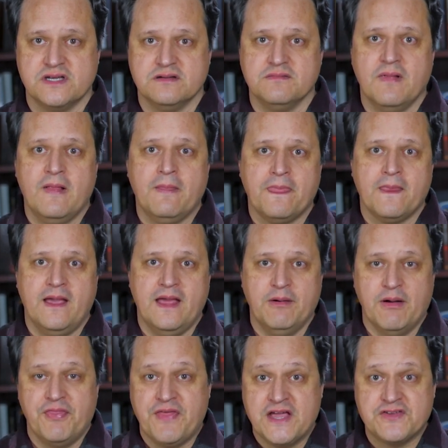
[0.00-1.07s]
And
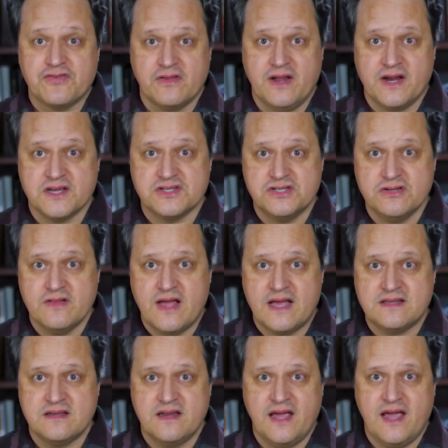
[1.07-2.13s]
anyway, thanks for letting us do
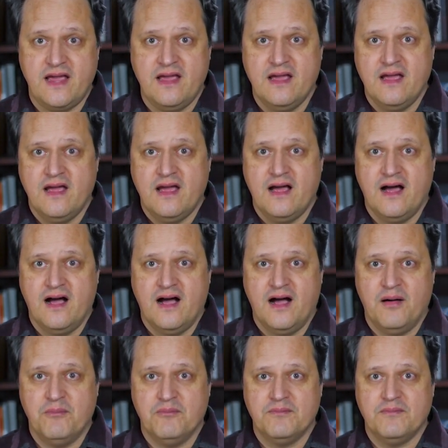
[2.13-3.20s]
that today.
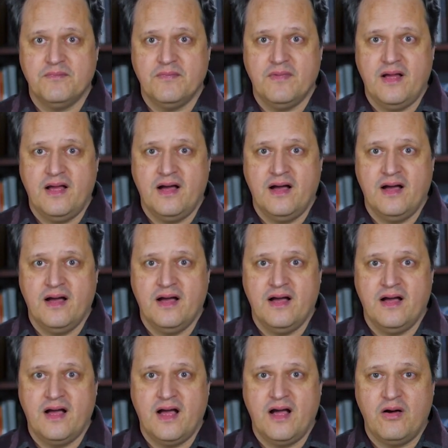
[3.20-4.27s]

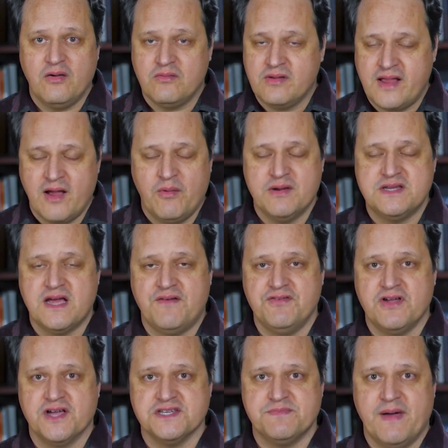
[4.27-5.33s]
I can't wait to have
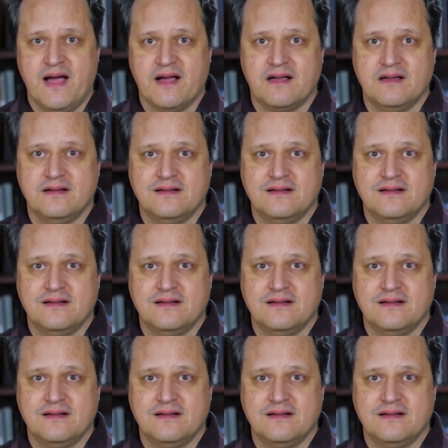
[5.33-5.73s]
you guys back.